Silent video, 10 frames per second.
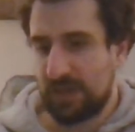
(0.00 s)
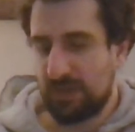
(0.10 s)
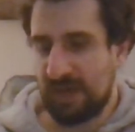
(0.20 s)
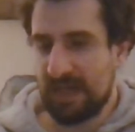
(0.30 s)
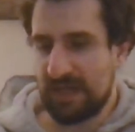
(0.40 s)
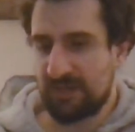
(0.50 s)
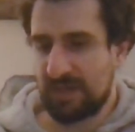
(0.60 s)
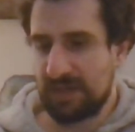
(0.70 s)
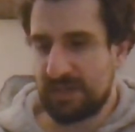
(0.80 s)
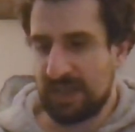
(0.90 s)

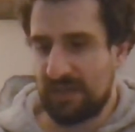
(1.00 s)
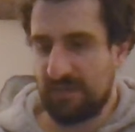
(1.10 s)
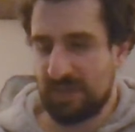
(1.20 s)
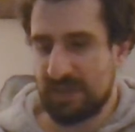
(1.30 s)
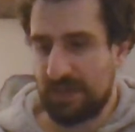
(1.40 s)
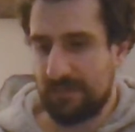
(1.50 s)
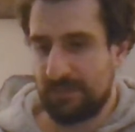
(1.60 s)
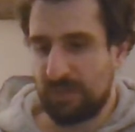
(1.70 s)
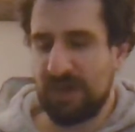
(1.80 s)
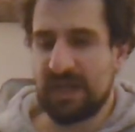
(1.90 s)
29-27 was
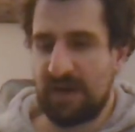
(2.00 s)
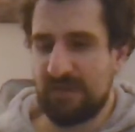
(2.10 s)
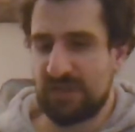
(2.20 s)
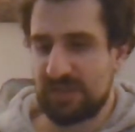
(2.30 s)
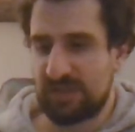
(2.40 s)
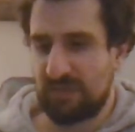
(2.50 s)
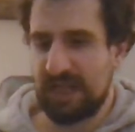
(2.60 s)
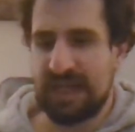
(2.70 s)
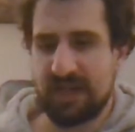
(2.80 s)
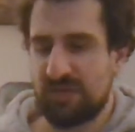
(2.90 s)
29 was
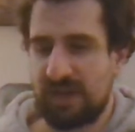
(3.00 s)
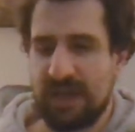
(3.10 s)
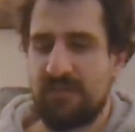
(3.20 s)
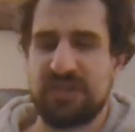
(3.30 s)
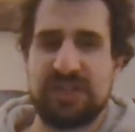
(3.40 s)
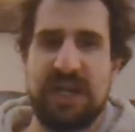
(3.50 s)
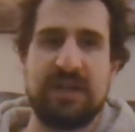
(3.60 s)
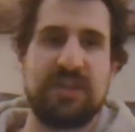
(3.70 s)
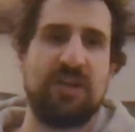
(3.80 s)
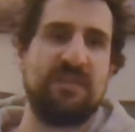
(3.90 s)
28 or 29 was Shane.
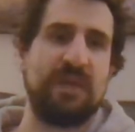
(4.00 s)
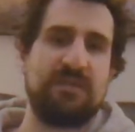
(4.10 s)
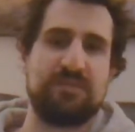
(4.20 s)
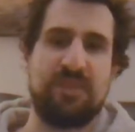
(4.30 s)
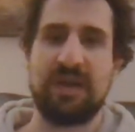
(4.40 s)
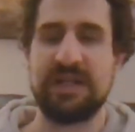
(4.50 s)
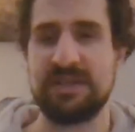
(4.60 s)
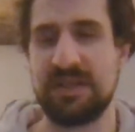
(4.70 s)
The 30th pick was Brock Lesnar.